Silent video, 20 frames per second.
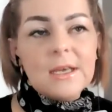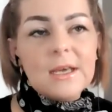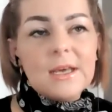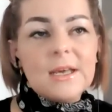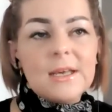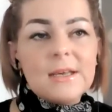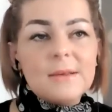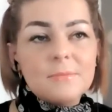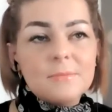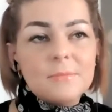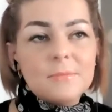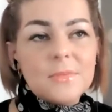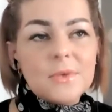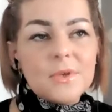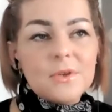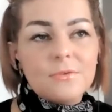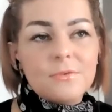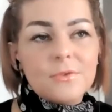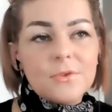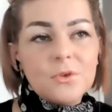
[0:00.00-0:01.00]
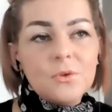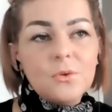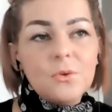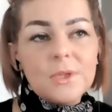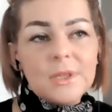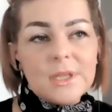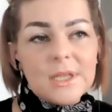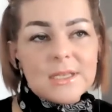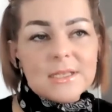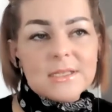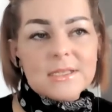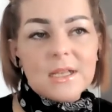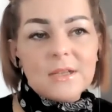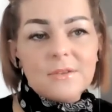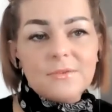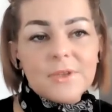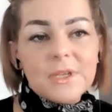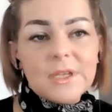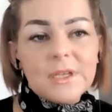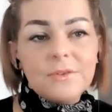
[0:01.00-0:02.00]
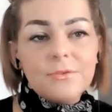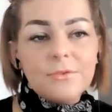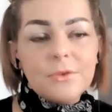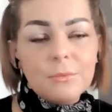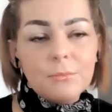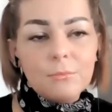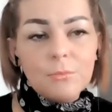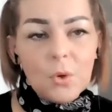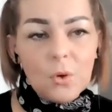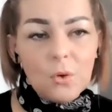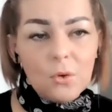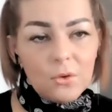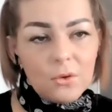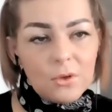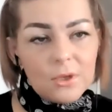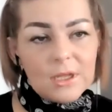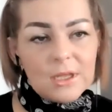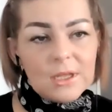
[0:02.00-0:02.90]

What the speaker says: of knowing thyself even more